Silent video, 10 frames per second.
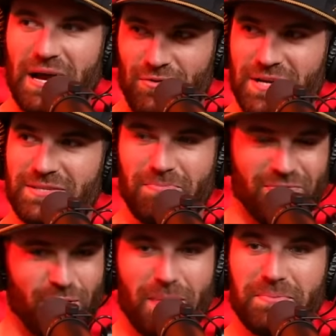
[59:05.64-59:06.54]
that risk
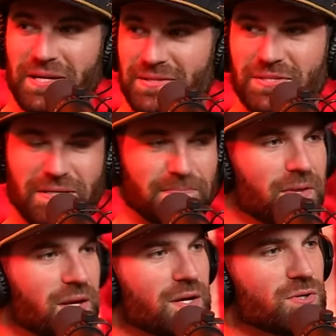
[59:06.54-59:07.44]
before I pee in the seat.
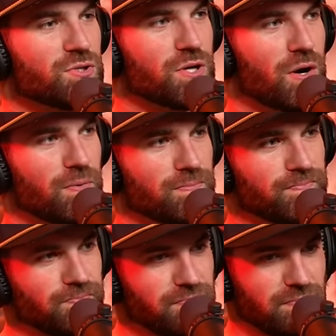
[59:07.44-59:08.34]
Yeah. So
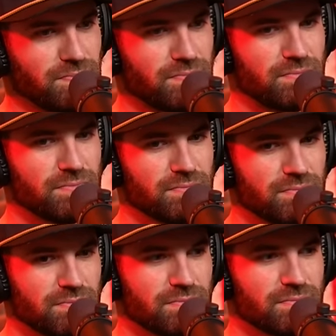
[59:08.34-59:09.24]
who's your interior guy?
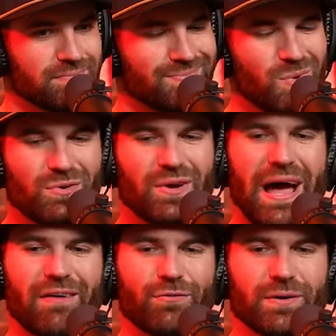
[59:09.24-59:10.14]
You don't
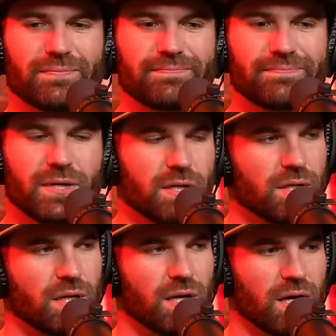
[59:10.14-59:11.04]
really have one.
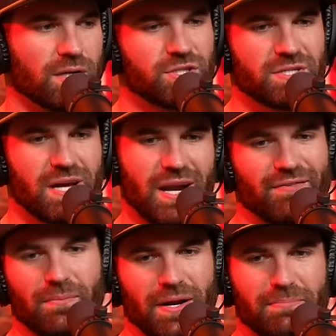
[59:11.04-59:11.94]
Okay. Uh, it's just kind
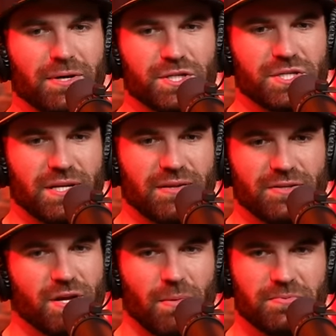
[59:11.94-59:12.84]
of everybody pitches in
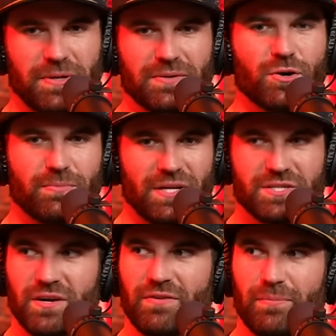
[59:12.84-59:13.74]
and just helps me hook my stuff